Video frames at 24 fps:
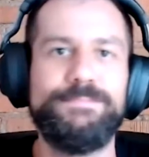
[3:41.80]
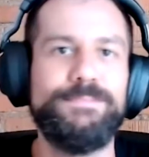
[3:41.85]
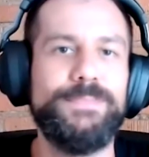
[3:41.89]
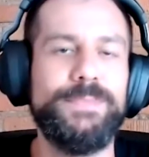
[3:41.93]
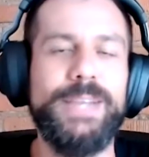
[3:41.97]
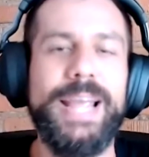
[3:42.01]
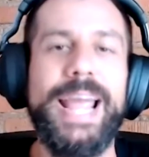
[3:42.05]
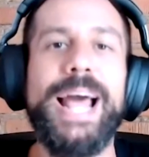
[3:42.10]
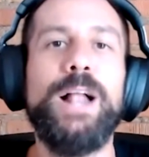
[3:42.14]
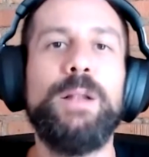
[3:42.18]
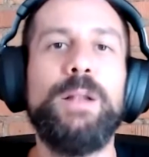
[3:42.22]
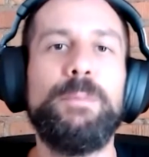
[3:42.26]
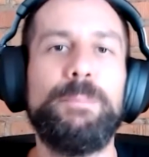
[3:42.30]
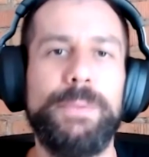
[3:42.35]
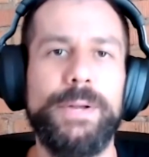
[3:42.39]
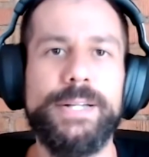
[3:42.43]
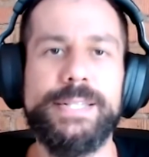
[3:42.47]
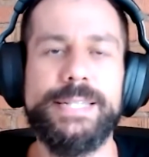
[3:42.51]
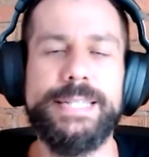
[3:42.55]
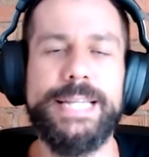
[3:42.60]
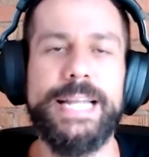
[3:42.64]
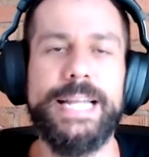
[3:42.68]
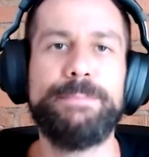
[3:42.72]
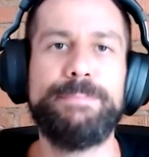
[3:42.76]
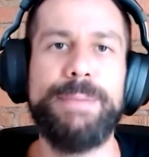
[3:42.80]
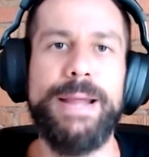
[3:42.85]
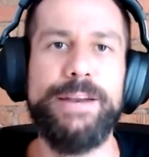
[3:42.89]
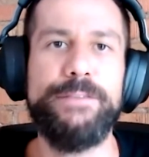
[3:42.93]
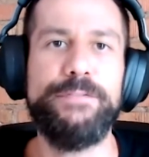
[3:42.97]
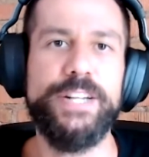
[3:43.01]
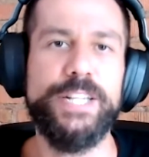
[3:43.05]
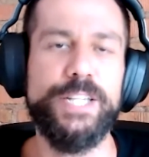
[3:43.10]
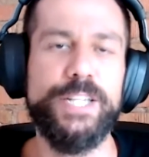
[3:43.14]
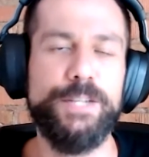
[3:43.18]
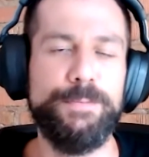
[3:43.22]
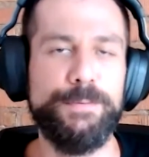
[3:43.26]
help and state
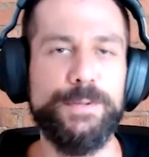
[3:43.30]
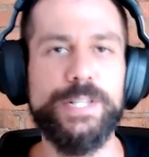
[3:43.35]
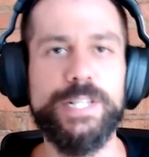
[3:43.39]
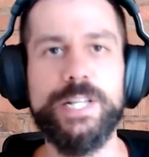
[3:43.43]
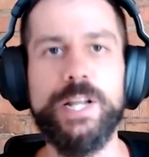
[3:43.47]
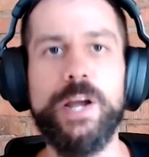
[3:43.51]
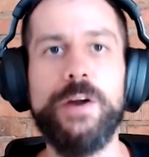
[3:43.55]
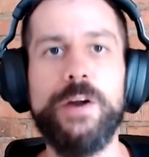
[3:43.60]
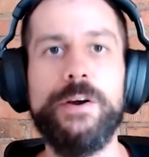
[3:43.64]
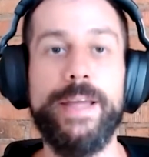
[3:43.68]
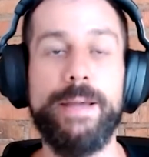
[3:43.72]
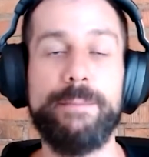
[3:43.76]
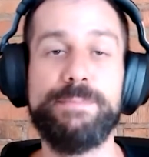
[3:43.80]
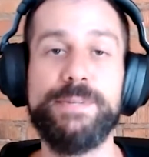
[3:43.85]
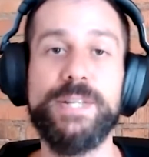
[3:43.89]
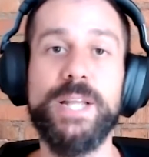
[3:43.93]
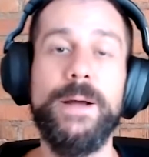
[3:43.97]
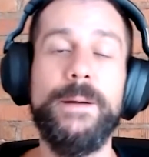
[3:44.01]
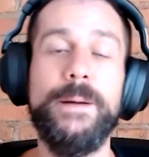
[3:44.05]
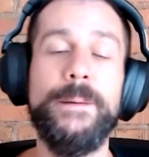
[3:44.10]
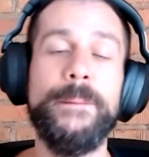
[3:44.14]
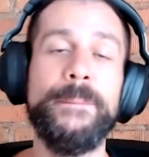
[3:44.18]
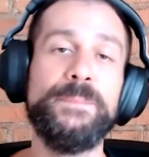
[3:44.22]
benefits for startups.